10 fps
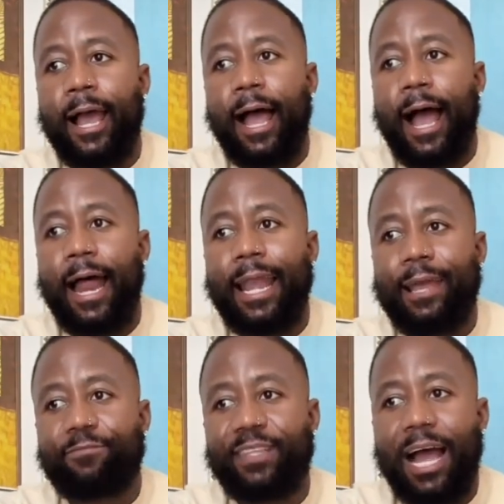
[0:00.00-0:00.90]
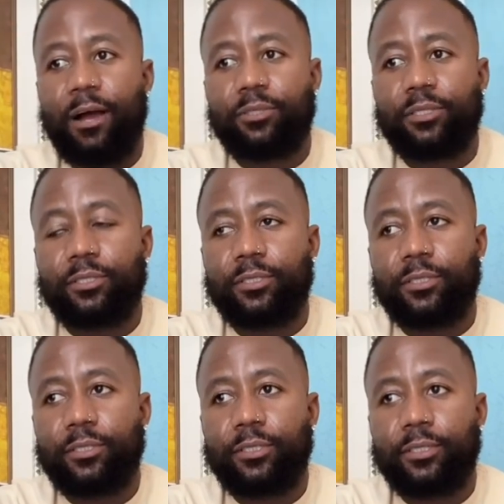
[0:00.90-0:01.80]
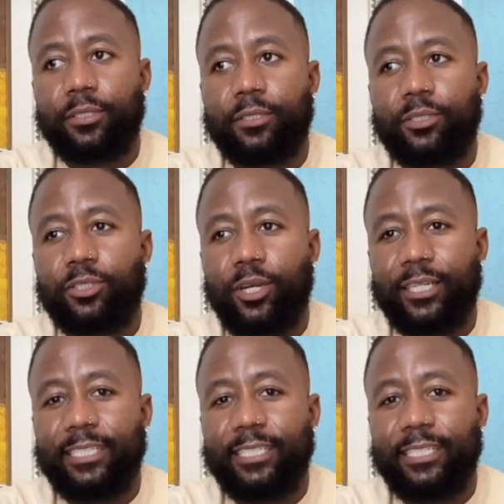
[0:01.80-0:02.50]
I left out certain